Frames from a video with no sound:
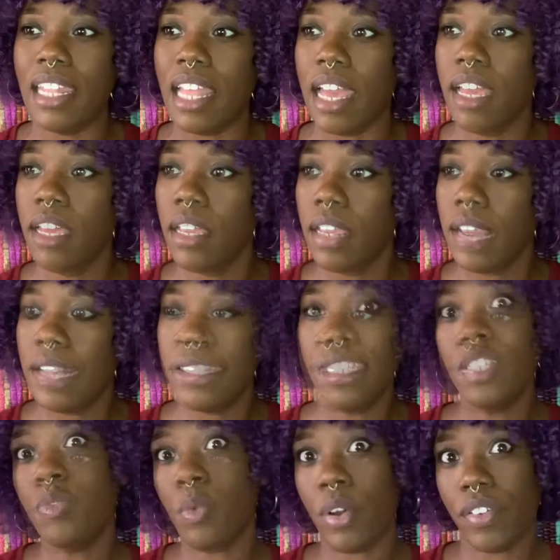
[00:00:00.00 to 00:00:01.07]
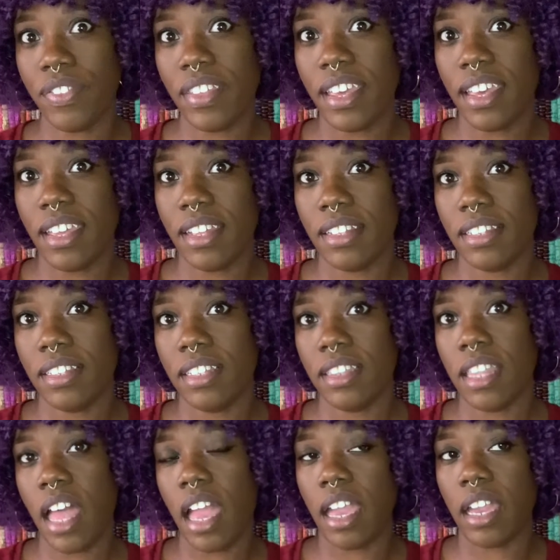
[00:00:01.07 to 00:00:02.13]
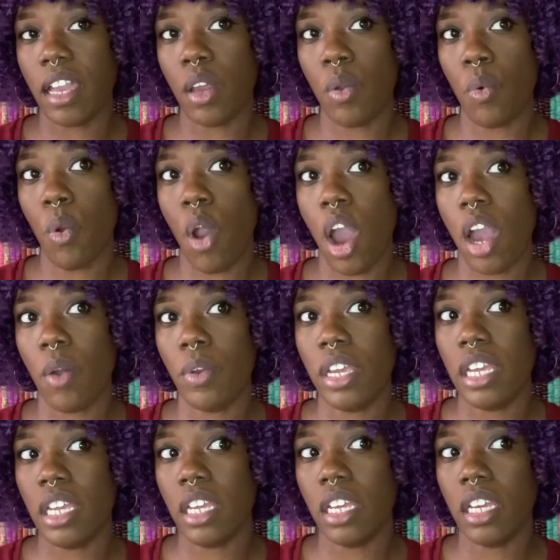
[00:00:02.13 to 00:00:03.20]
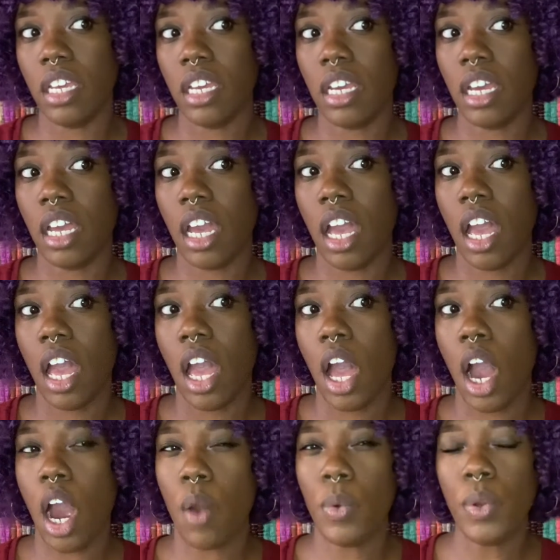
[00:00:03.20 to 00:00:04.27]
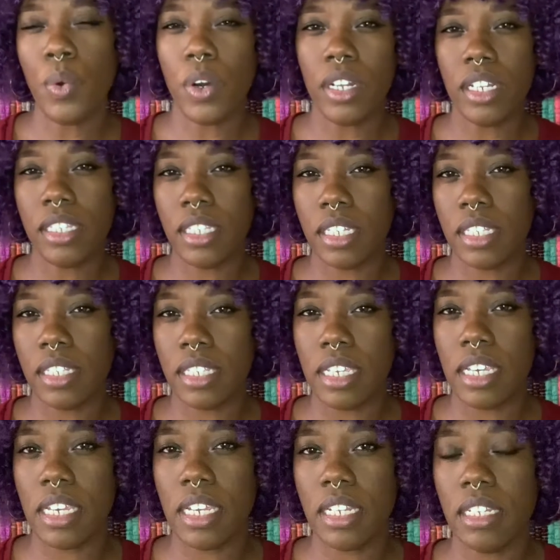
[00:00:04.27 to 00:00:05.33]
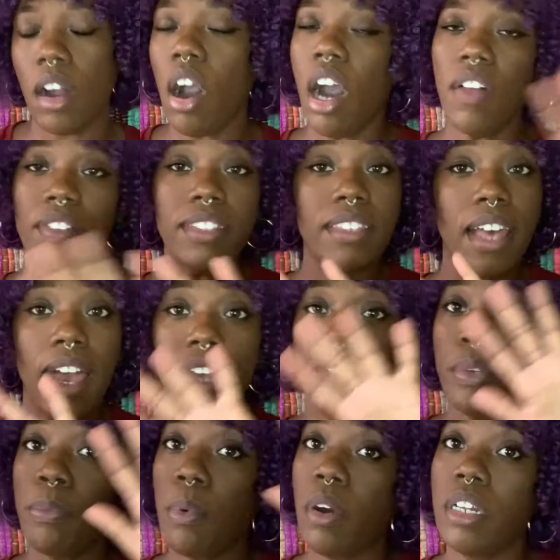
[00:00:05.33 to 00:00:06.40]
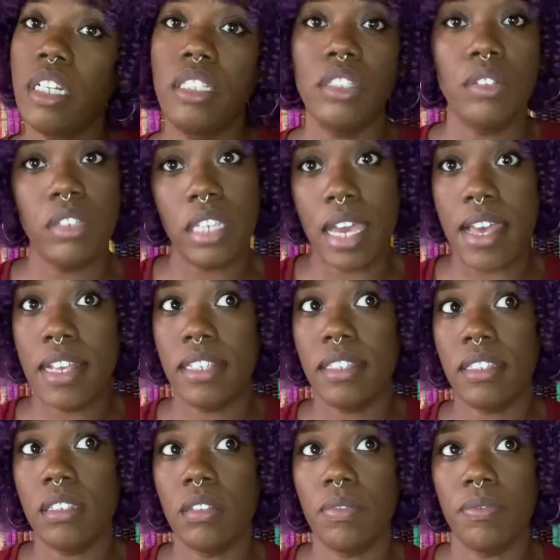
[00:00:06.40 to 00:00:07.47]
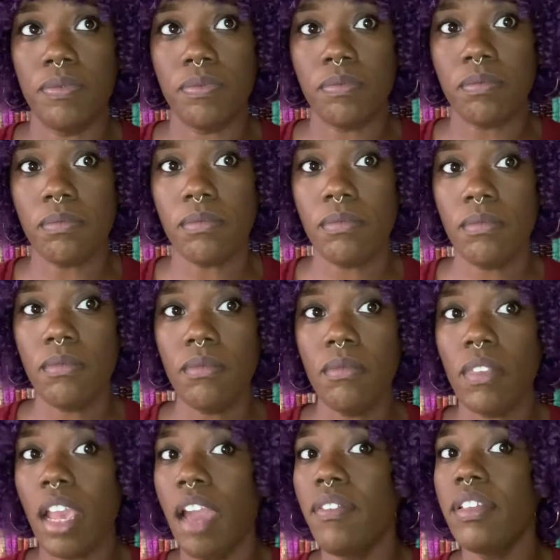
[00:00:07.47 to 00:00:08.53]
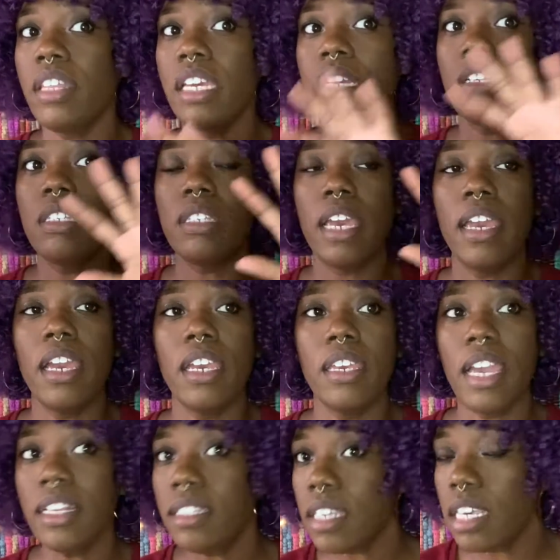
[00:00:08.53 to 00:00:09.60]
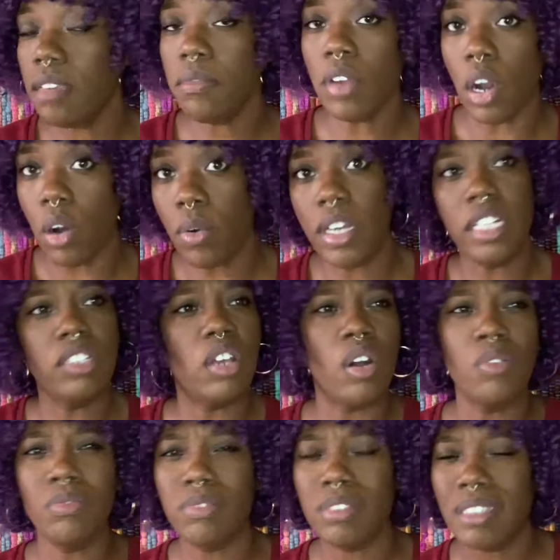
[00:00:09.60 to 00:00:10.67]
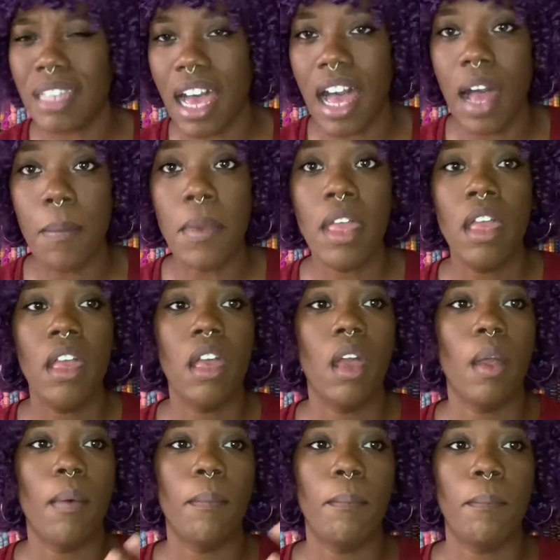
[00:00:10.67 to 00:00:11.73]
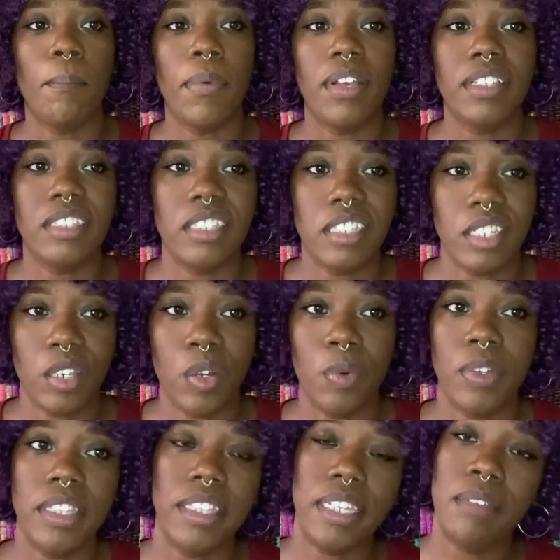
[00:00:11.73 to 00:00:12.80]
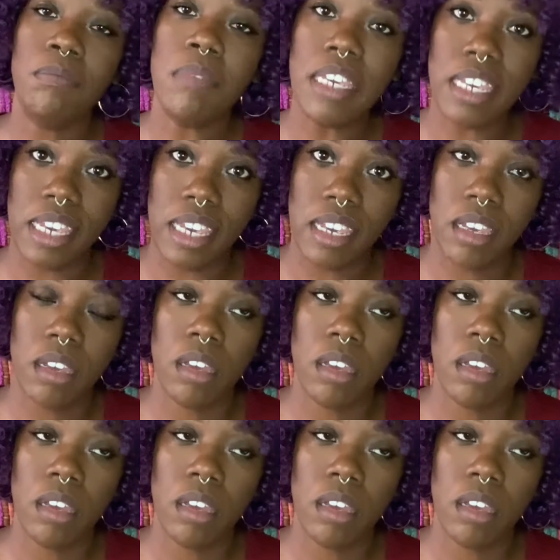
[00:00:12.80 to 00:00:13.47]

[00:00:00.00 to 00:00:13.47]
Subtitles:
like, is this worth it? Like, are we going to succeed? All the signs are pointing to yes. Everything is saying yes, keep going, don't stop. But still within me,